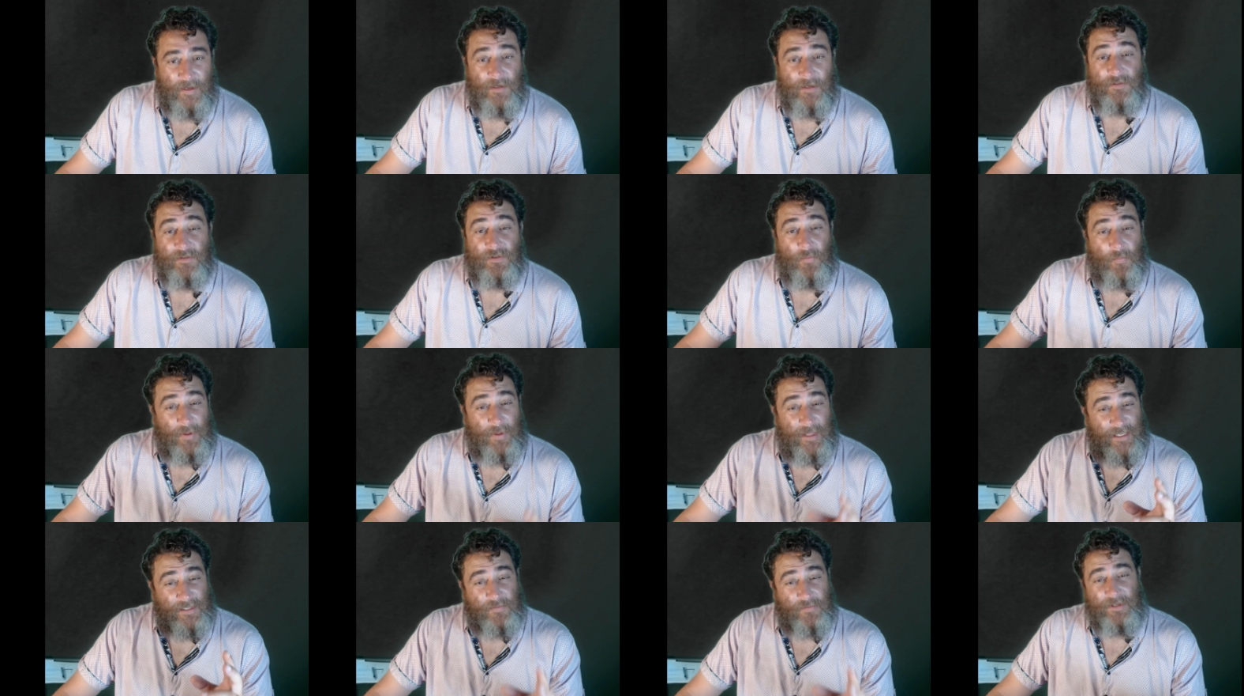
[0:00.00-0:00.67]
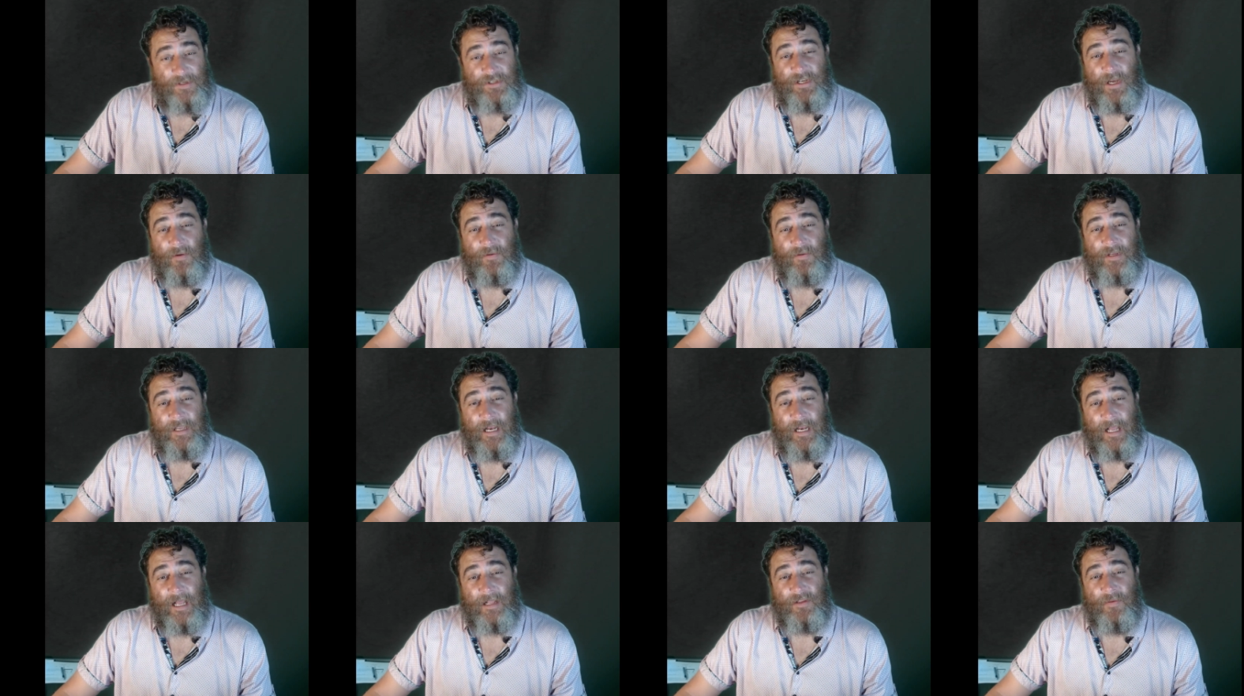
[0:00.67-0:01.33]
So please reach out and
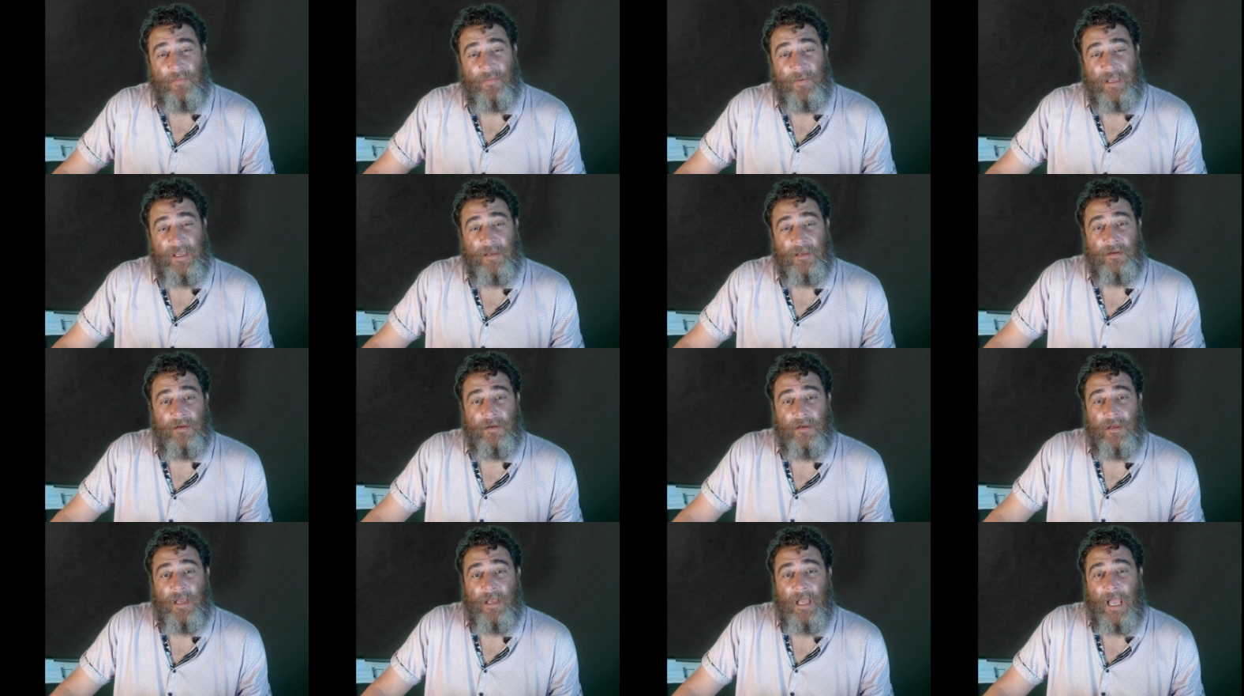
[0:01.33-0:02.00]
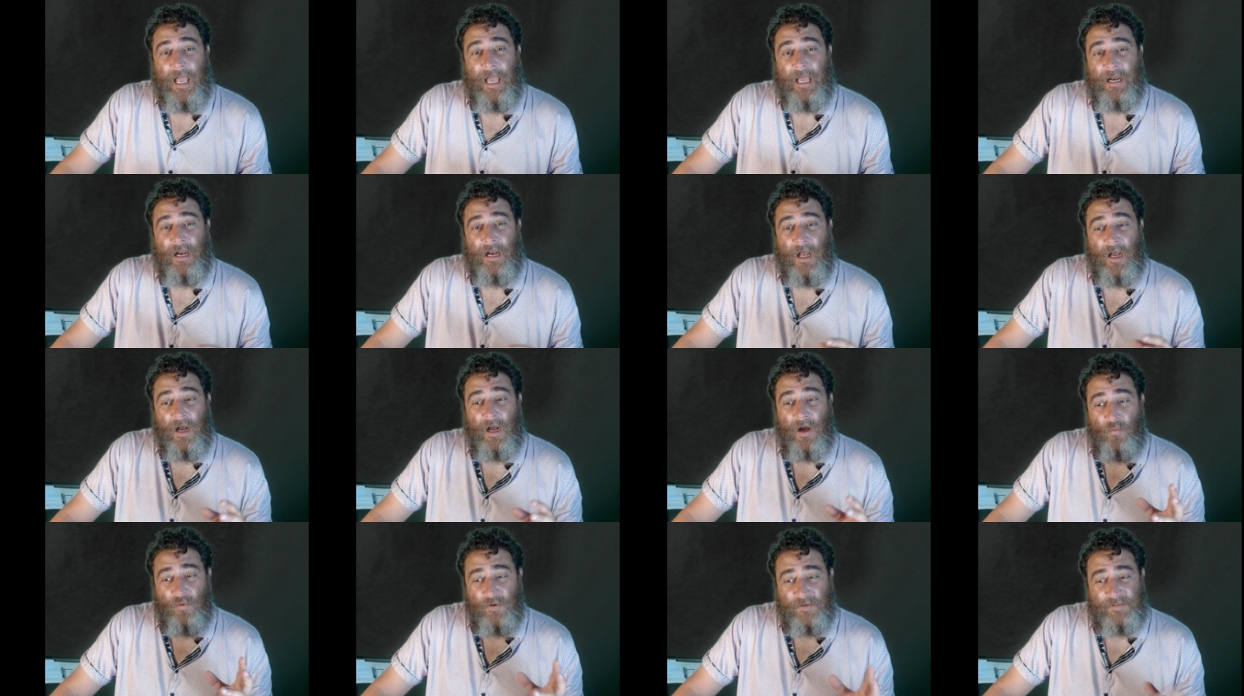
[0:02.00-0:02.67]
connect to me and uh,
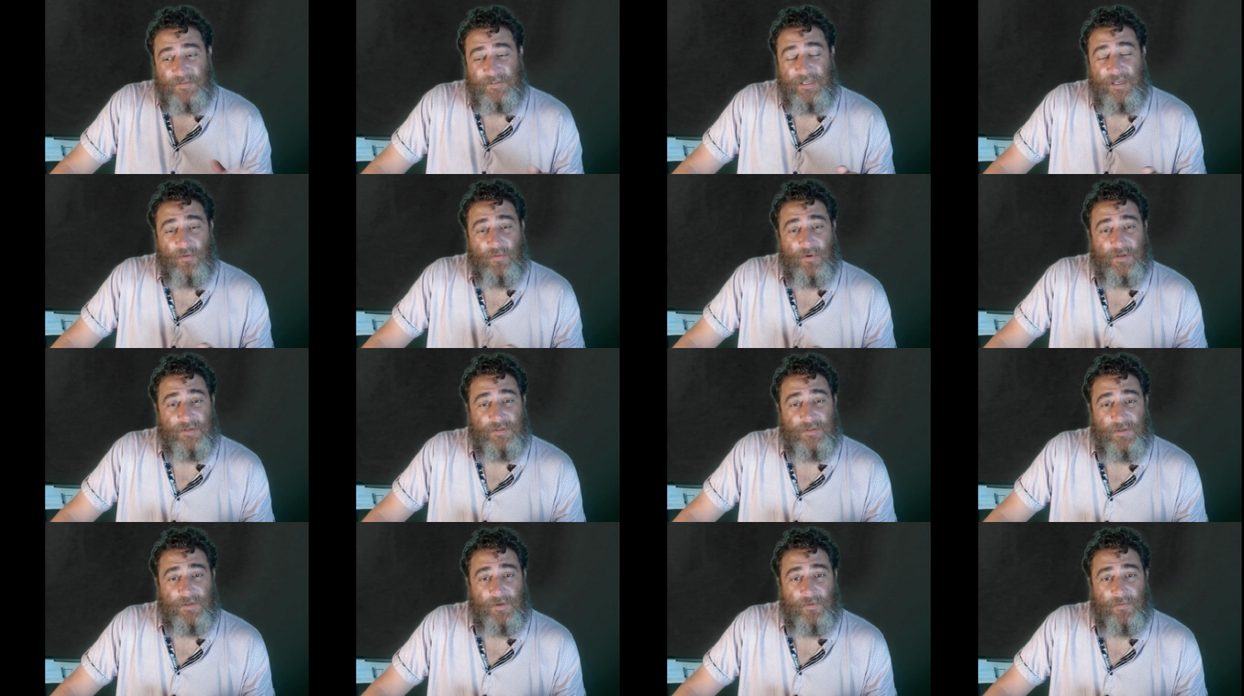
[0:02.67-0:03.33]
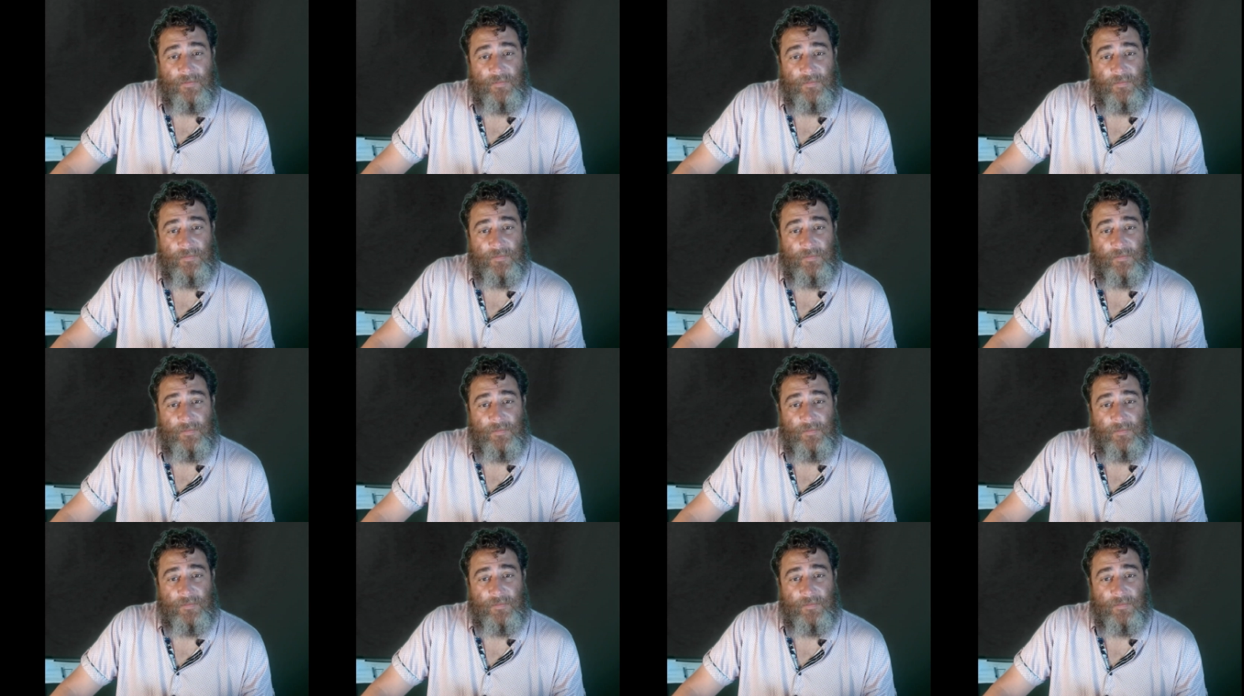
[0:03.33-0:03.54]
we'll see you real soon.